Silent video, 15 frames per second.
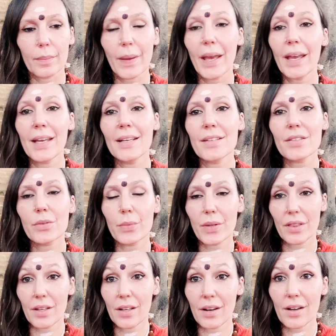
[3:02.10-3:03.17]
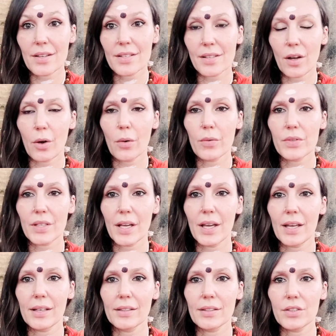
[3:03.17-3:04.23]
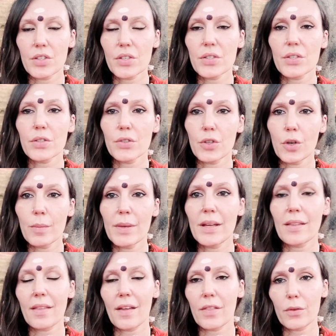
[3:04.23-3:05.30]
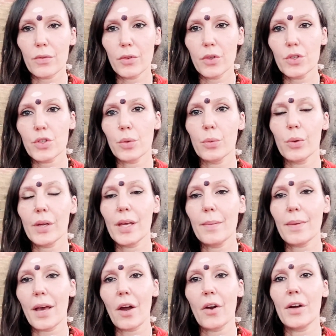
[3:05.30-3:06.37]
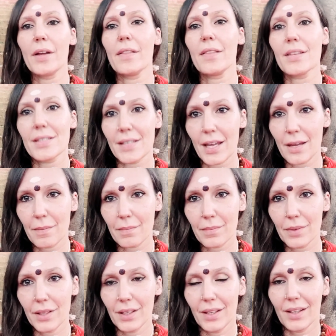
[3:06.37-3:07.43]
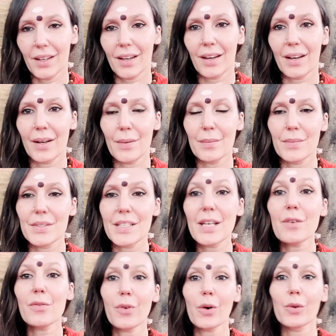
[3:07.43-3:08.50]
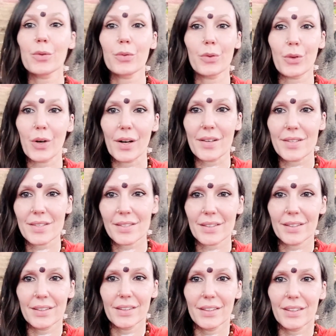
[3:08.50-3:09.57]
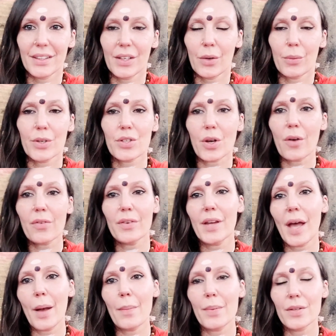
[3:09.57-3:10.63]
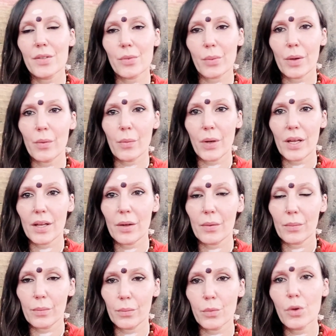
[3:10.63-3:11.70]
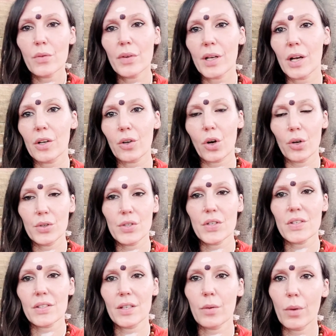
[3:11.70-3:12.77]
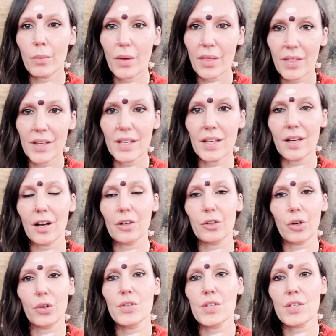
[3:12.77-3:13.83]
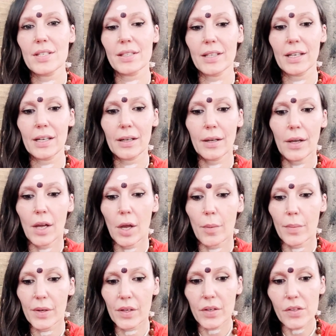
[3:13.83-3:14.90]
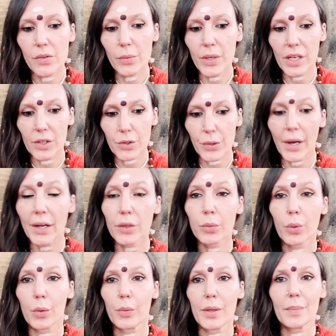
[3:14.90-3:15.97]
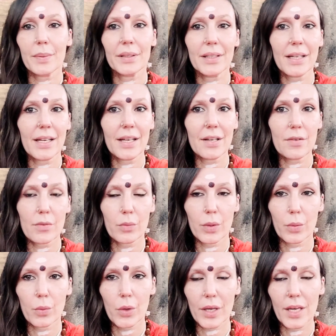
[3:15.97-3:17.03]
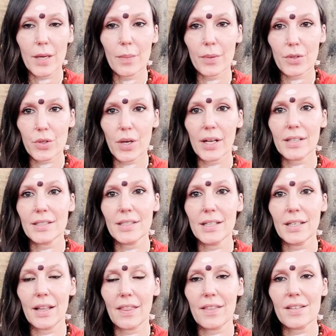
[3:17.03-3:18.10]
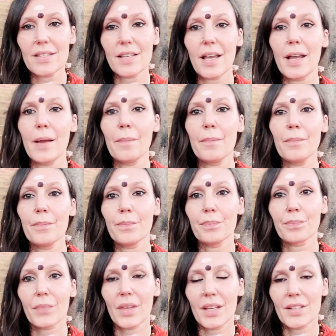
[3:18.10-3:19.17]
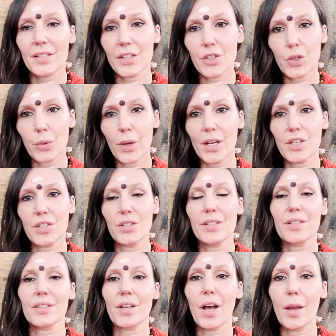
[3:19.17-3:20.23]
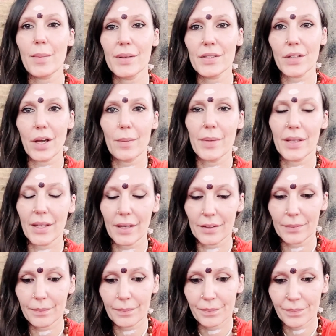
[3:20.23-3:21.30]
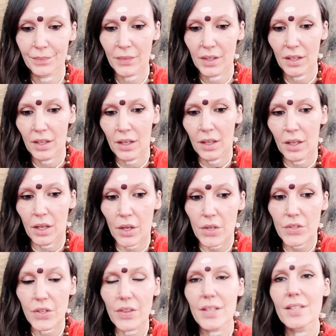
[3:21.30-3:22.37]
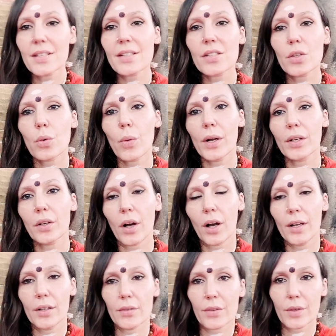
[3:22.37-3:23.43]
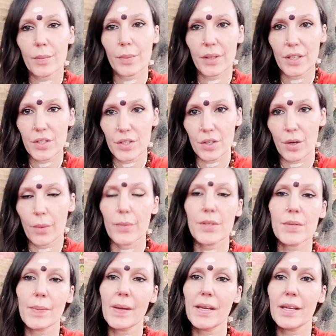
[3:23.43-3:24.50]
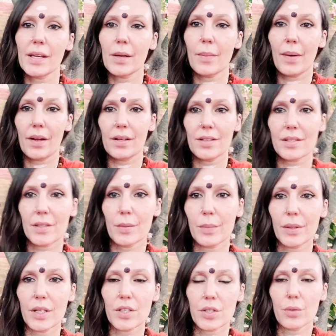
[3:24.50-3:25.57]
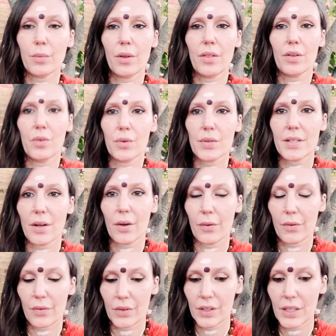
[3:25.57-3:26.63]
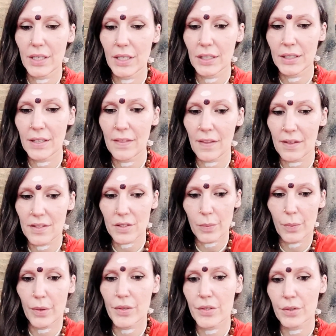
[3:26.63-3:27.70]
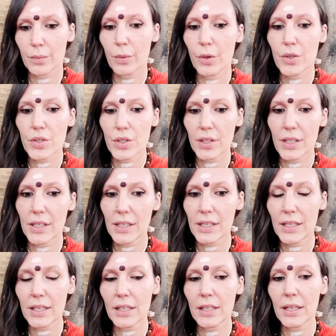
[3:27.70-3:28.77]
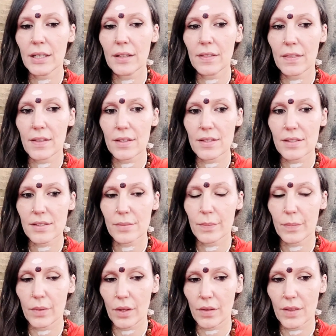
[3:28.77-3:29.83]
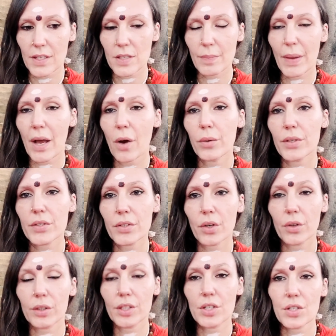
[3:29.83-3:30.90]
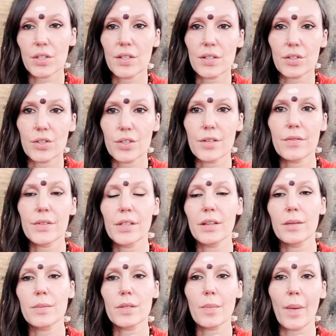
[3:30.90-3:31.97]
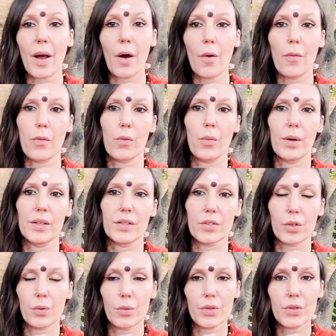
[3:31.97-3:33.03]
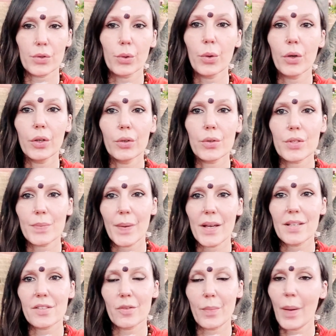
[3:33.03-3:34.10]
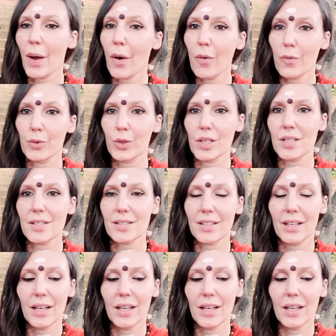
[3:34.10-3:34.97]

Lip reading: pains within ourselves and just assuming that the future will keep carrying the same default for us, which often happens when we're moving unconsciously, when we're thinking unconsciously. Because we attract what we believe, we will keep attracting the same situations time and time again. So this is the one kind of completion I was speaking about, is completion within yourself and healing that suppressed emotion and healing these powerless cognitions and shifting them to powerful ones. So restoring your space of powerfulness.